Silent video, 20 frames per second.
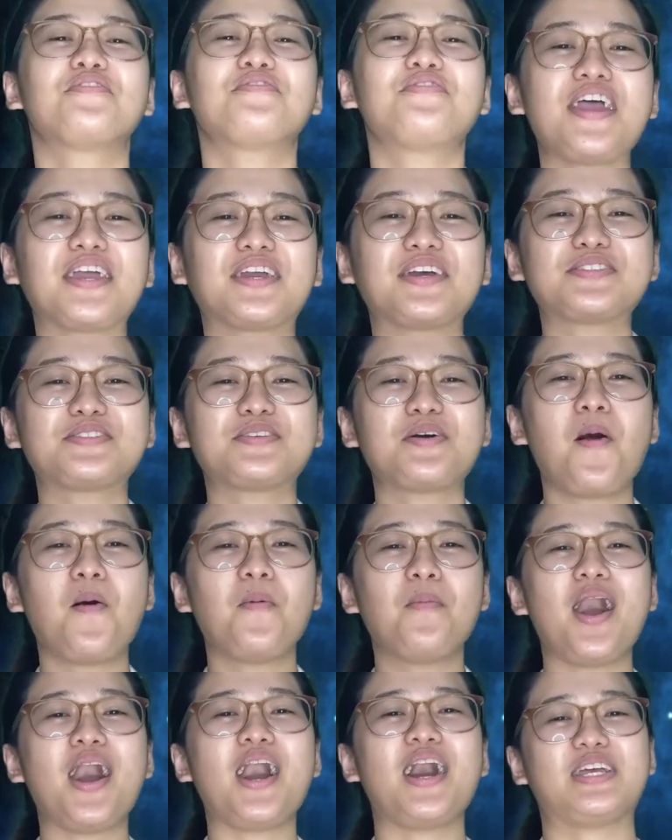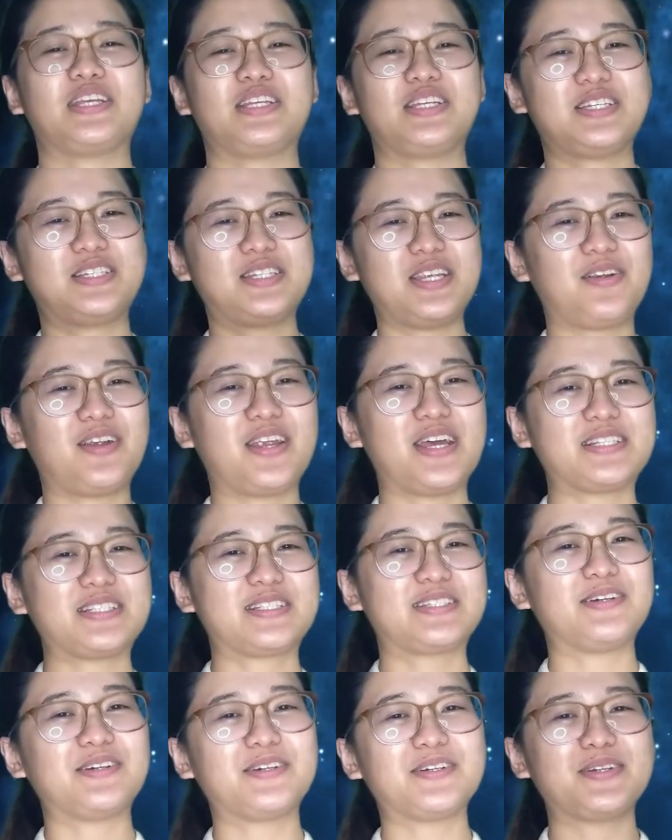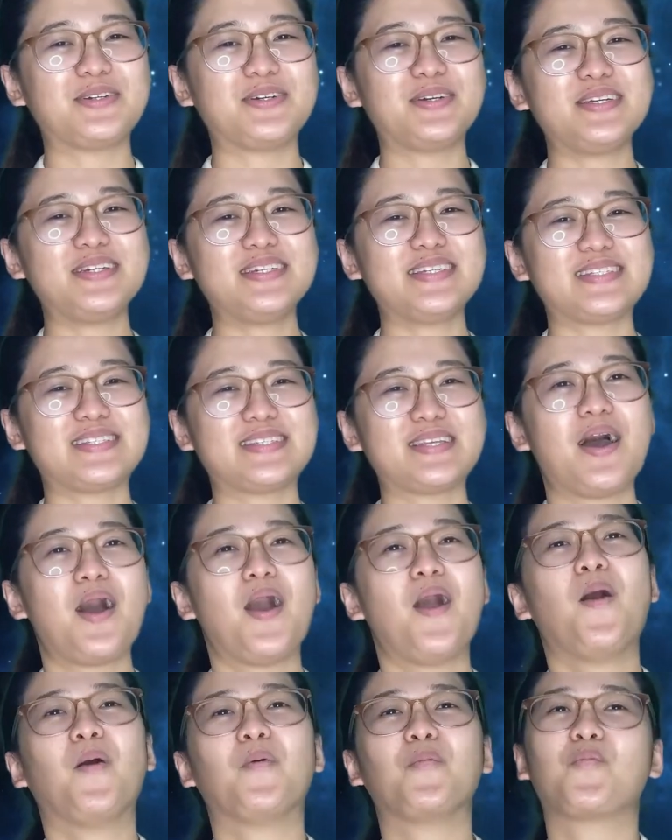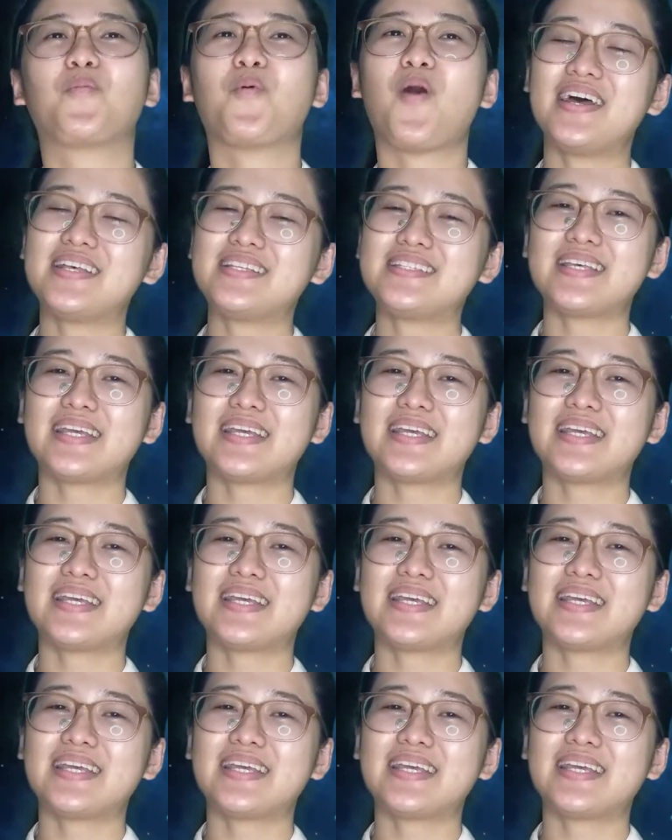Thank you so much, dearest learners. And once